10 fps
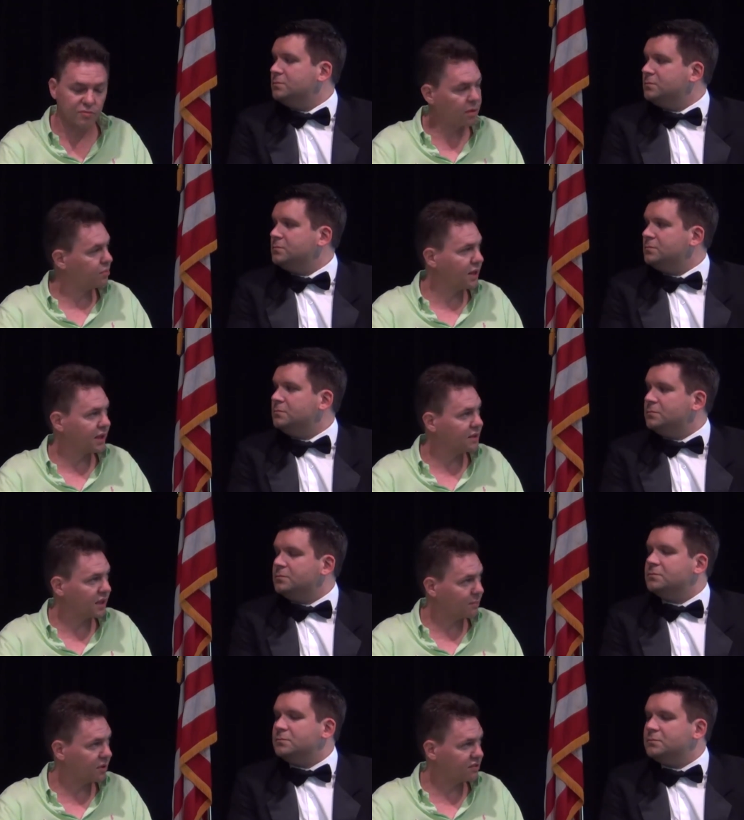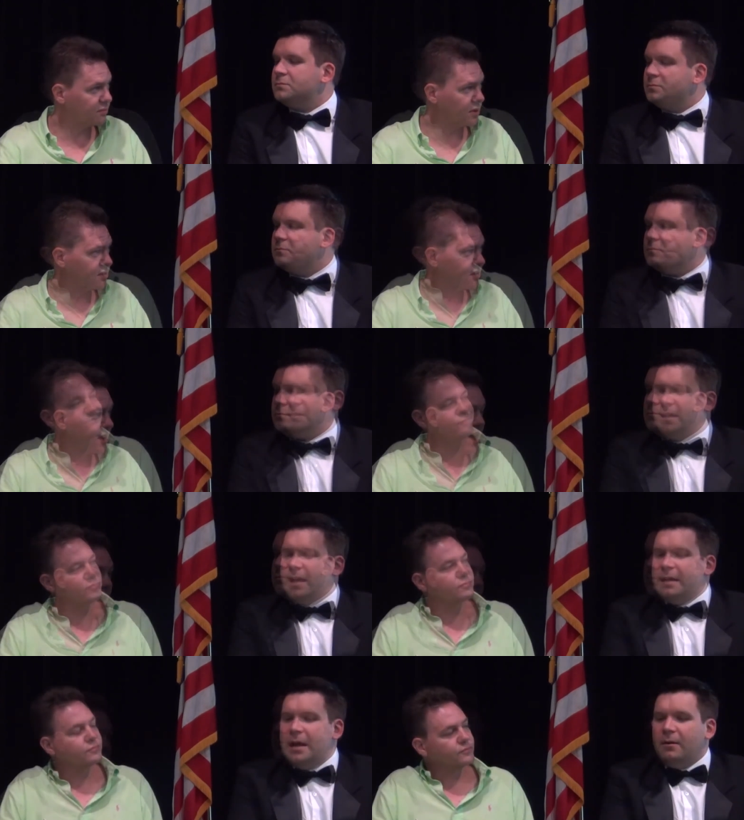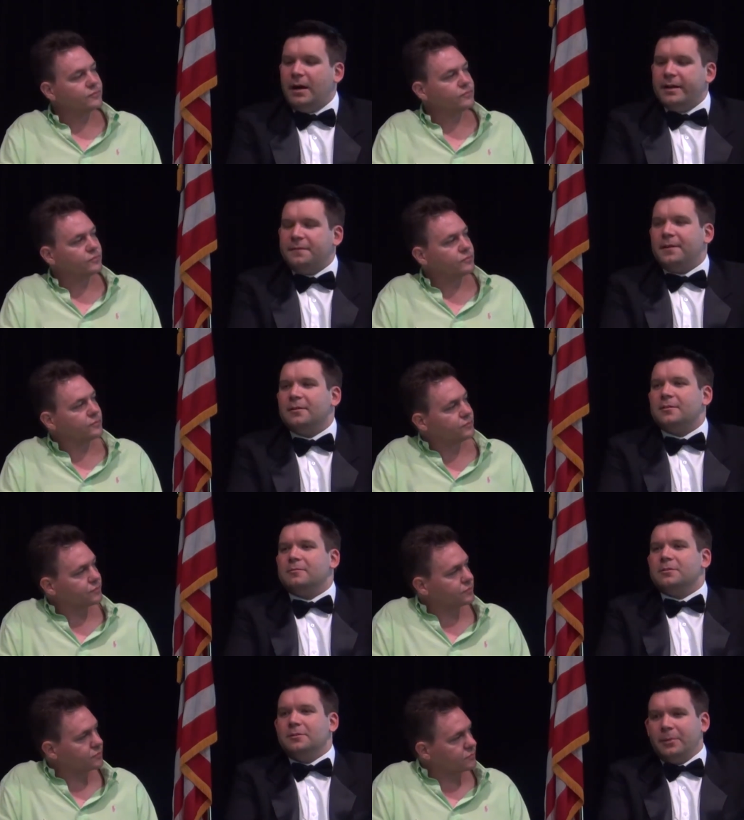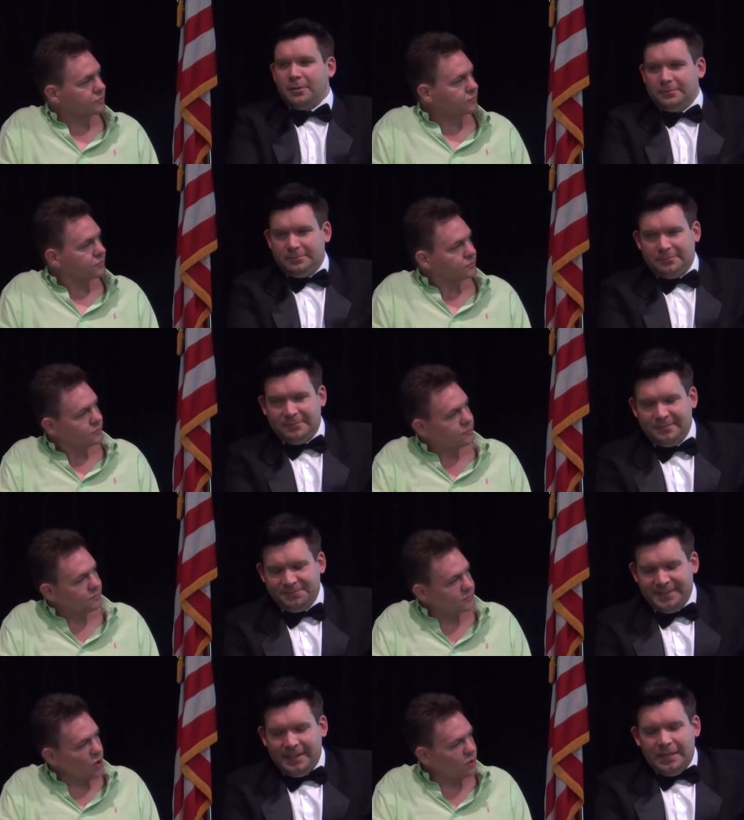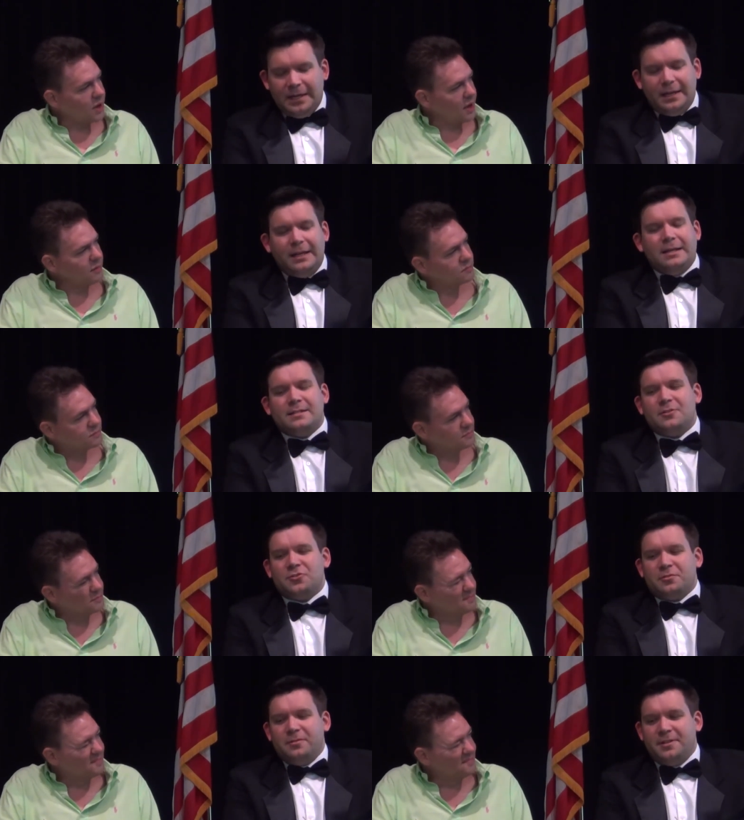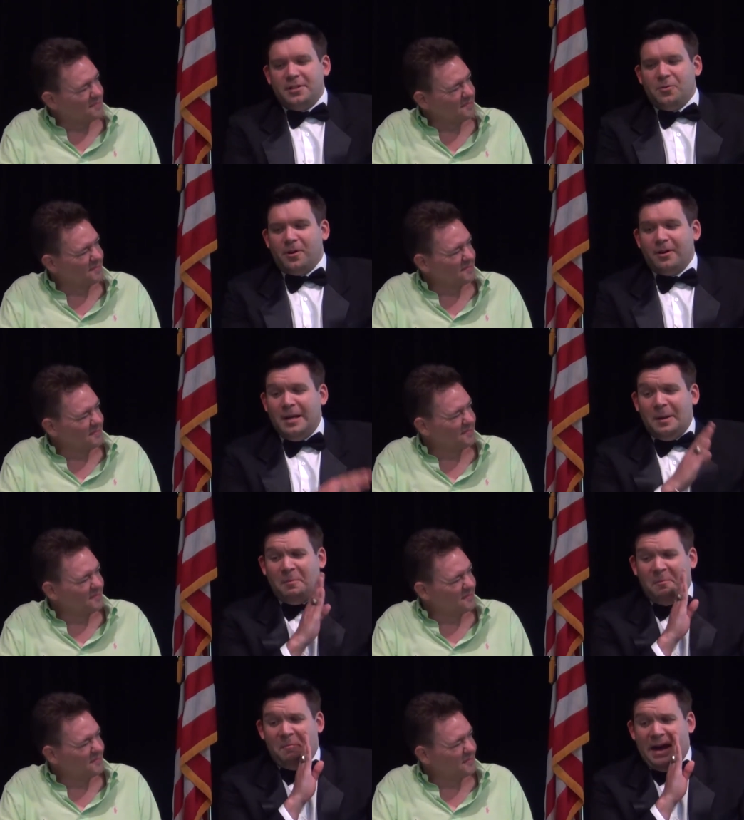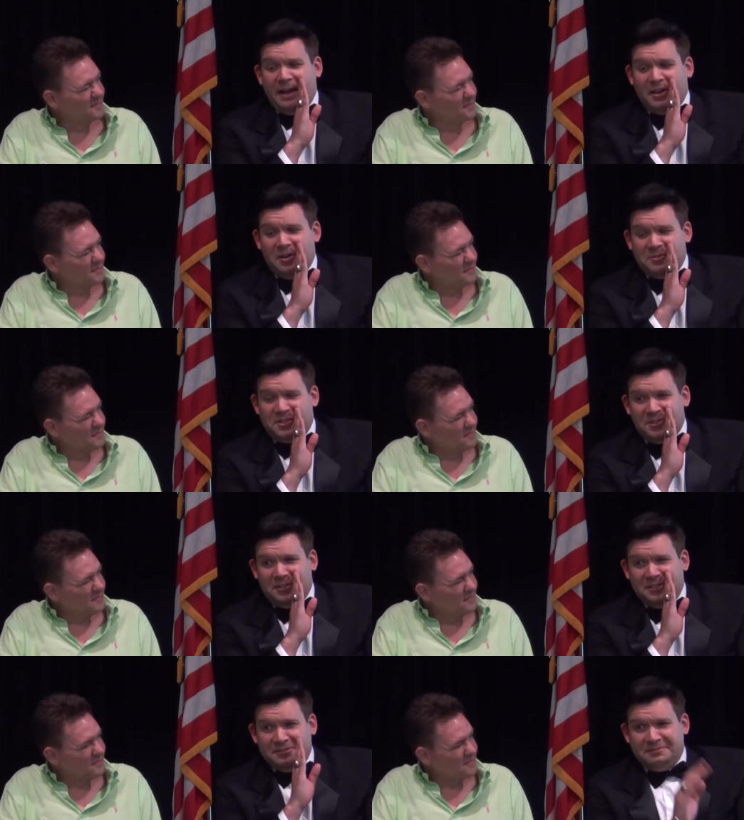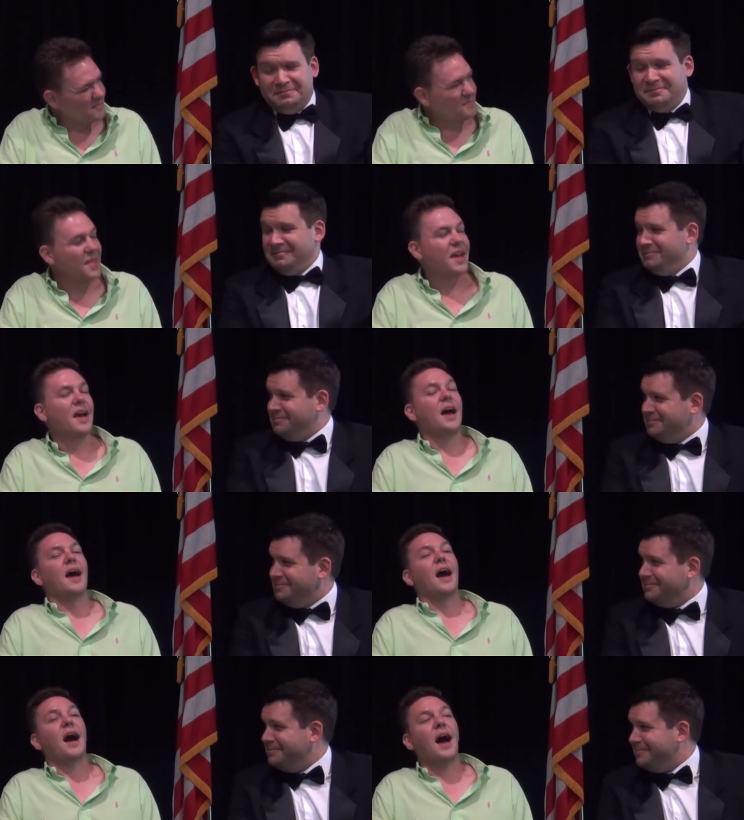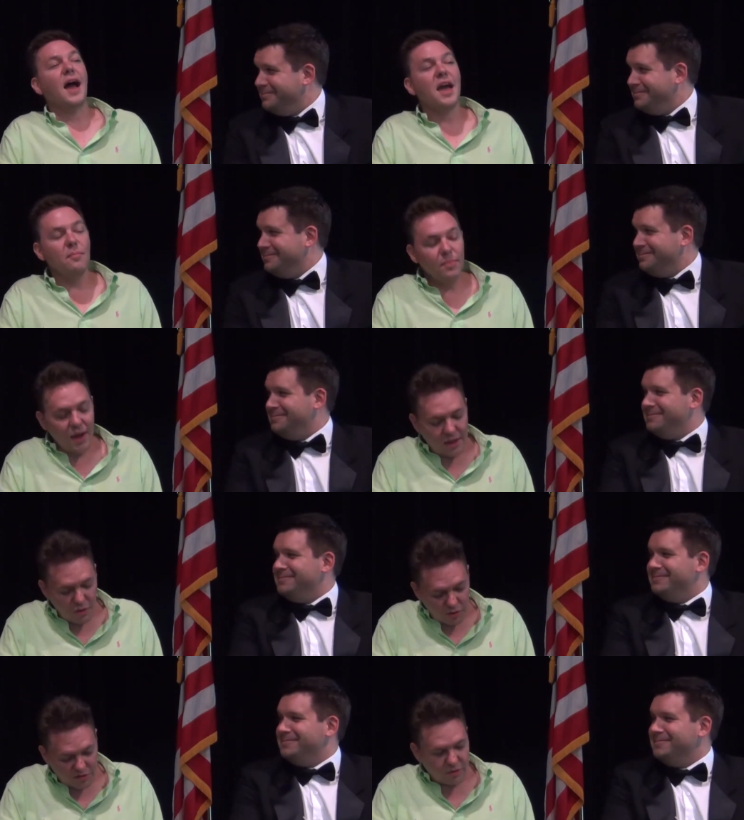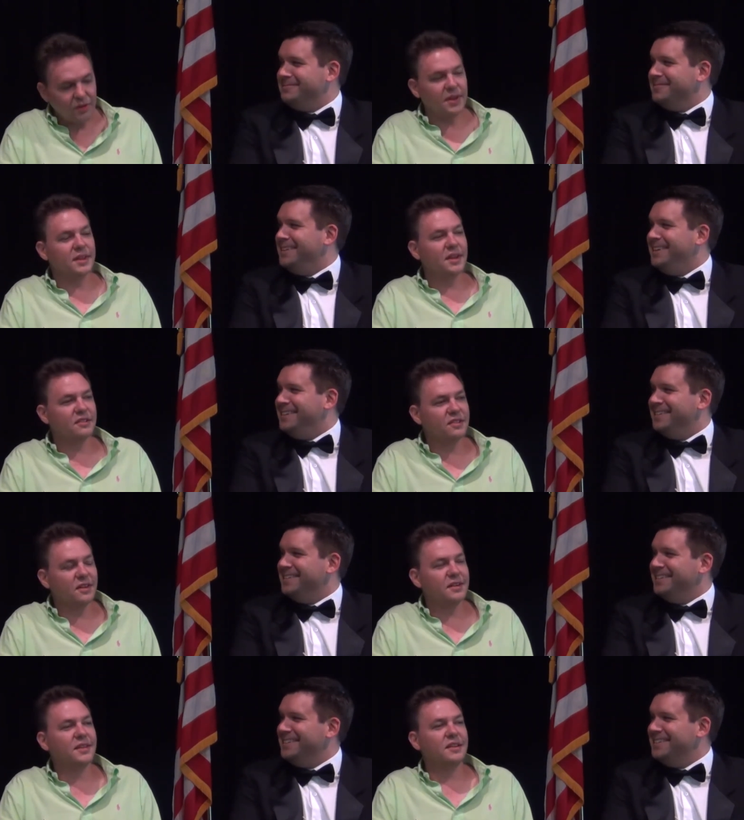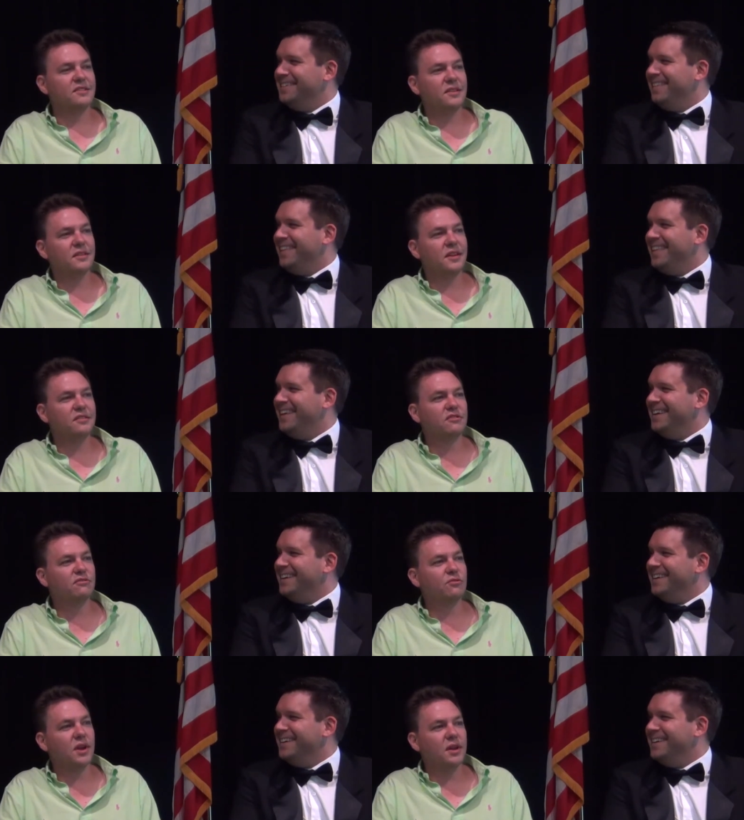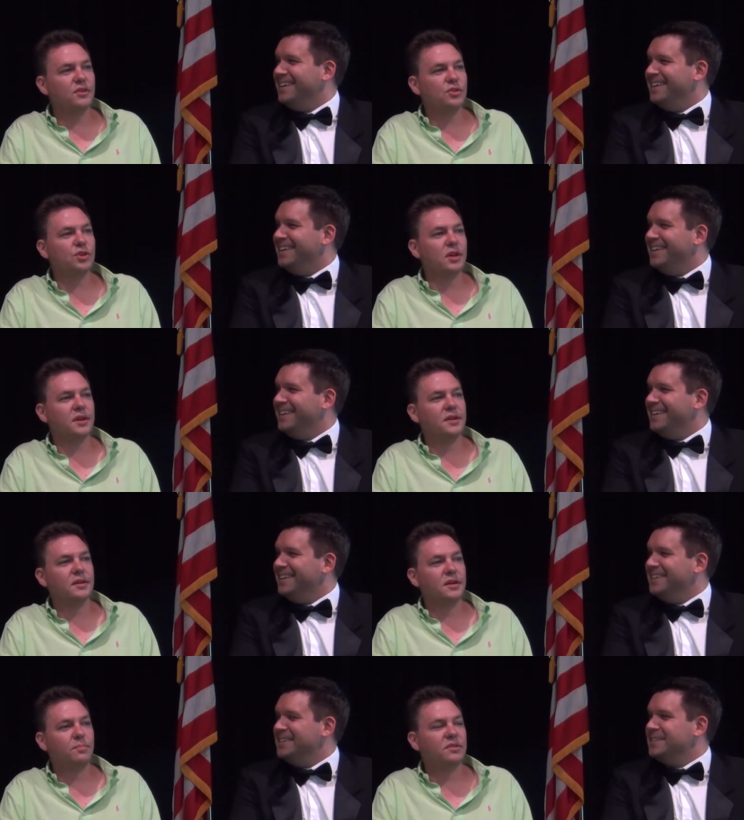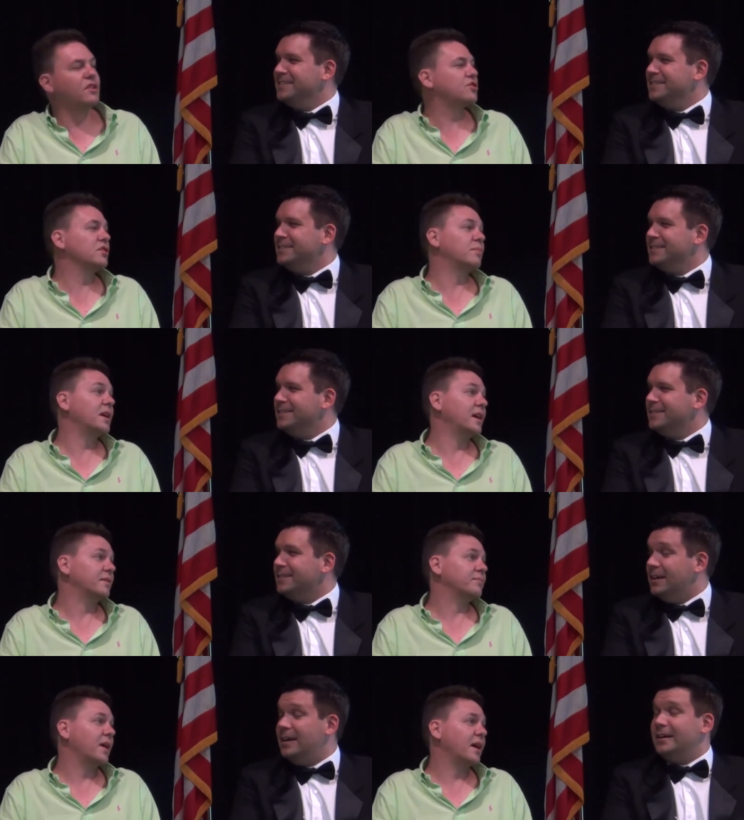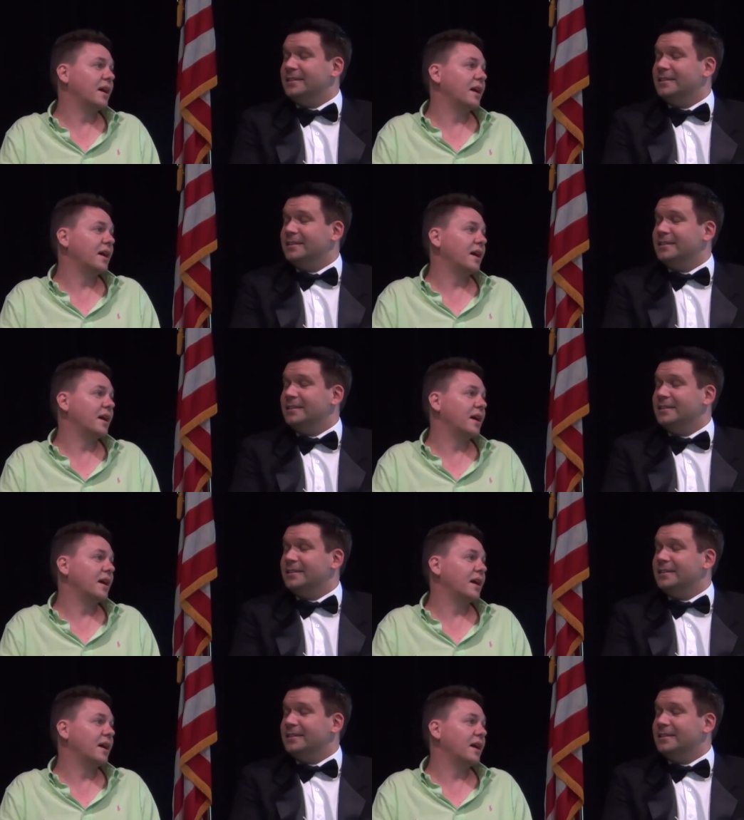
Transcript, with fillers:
Speaker 1: to be played like a piece of music. Now, I have heard a rumor. Okay. Is it true that you are bicoastal? I am bi-coastal, and that's uh, that's a uh, that's a strange uh, uh, position to be in. Oh yeah.